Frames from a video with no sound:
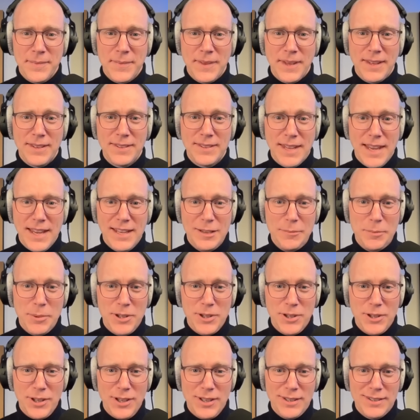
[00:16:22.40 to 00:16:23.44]
Is there any
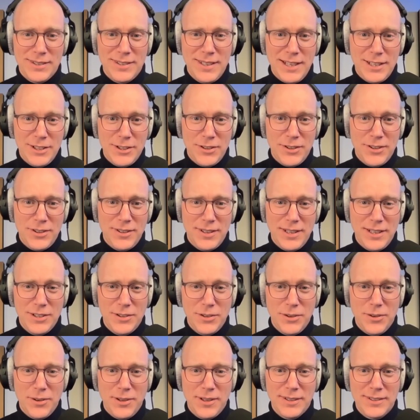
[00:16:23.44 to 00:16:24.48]
particular sector that
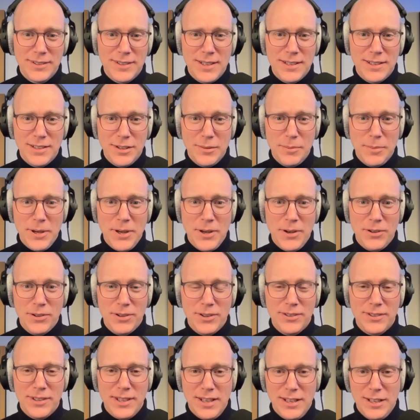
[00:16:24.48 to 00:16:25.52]
you're excited about? Is
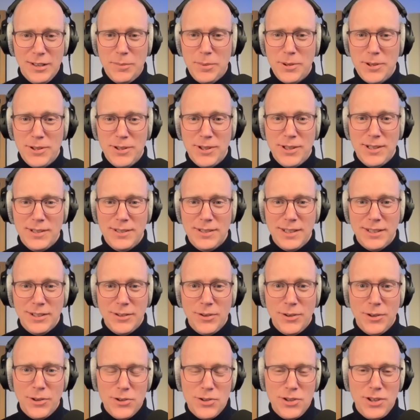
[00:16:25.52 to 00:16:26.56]
there any particular
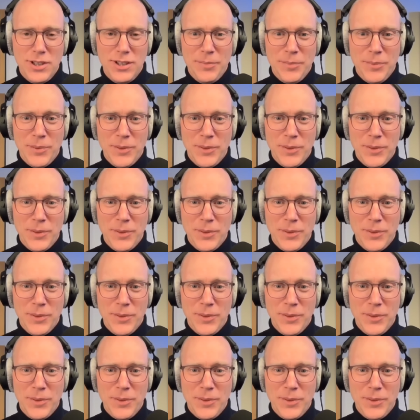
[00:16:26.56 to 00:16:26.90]
technology?